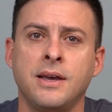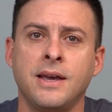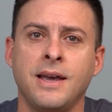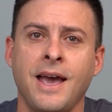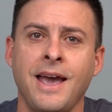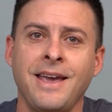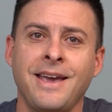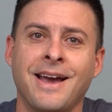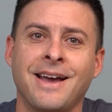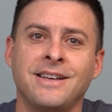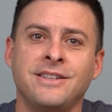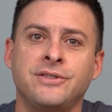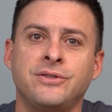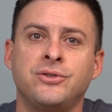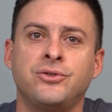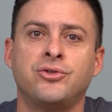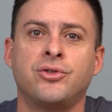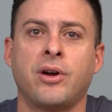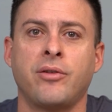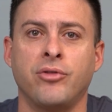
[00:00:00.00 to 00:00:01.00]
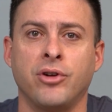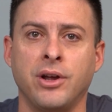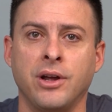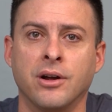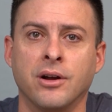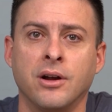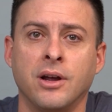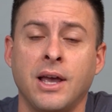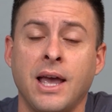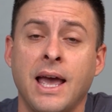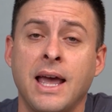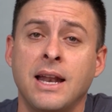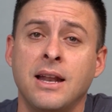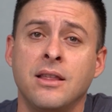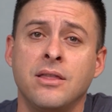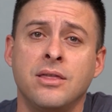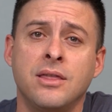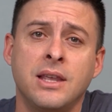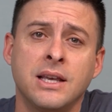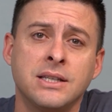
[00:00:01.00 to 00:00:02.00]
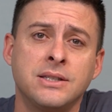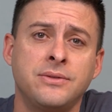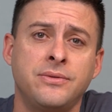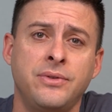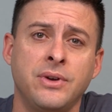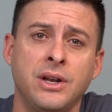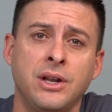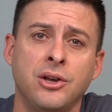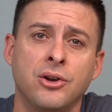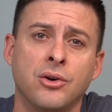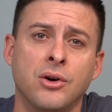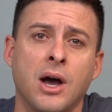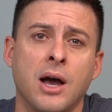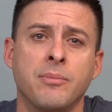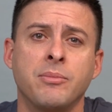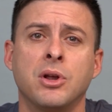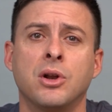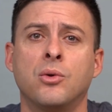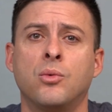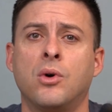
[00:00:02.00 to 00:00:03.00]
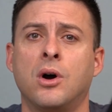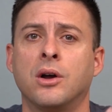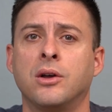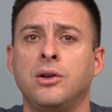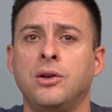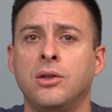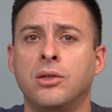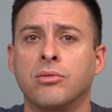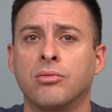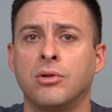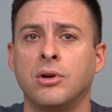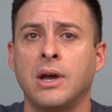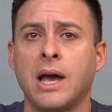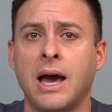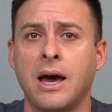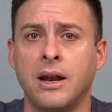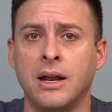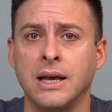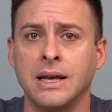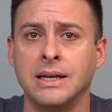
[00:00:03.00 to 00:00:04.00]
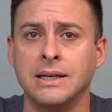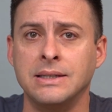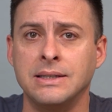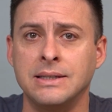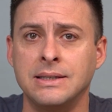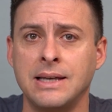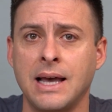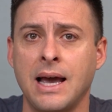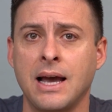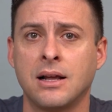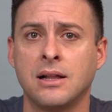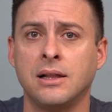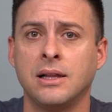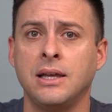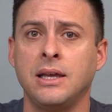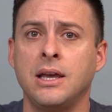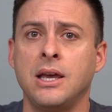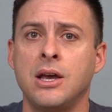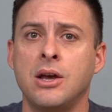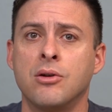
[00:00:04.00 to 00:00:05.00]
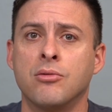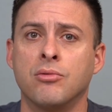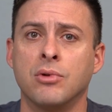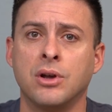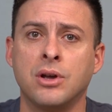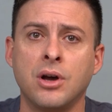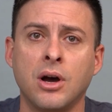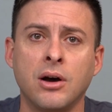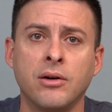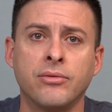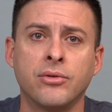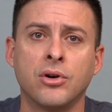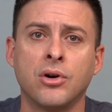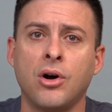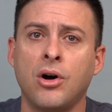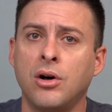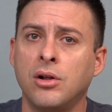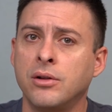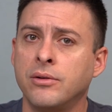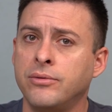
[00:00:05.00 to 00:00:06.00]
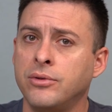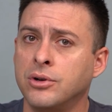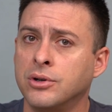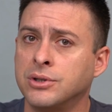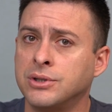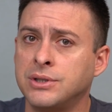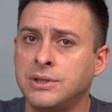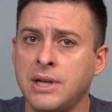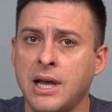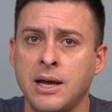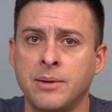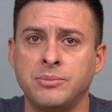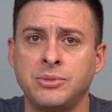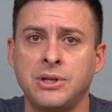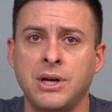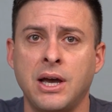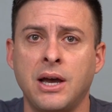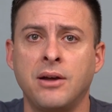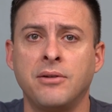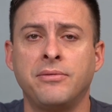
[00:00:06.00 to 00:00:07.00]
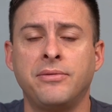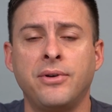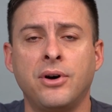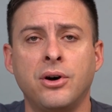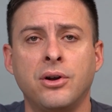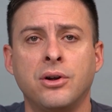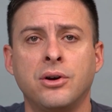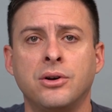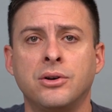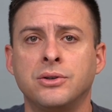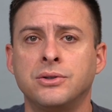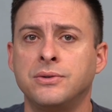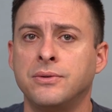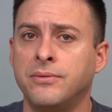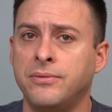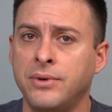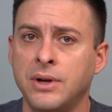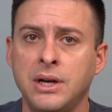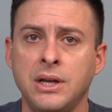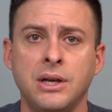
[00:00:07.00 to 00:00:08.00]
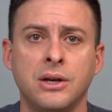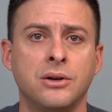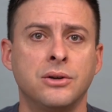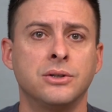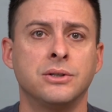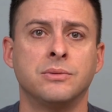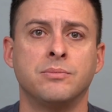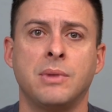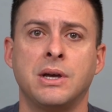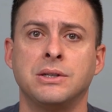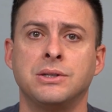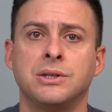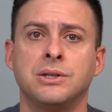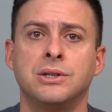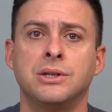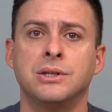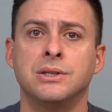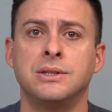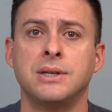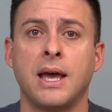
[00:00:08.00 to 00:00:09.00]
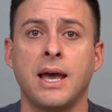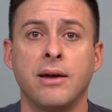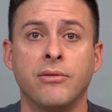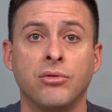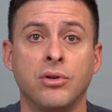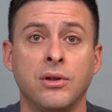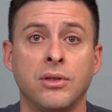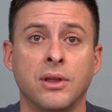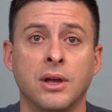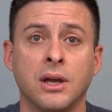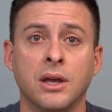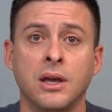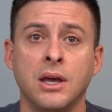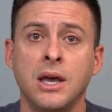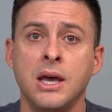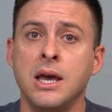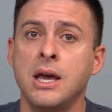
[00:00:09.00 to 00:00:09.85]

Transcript: Hey guys, Trevor here, and in this video, I'm gonna walk you through how to exactly recover all of your Snapchat photos, videos, messages, everything.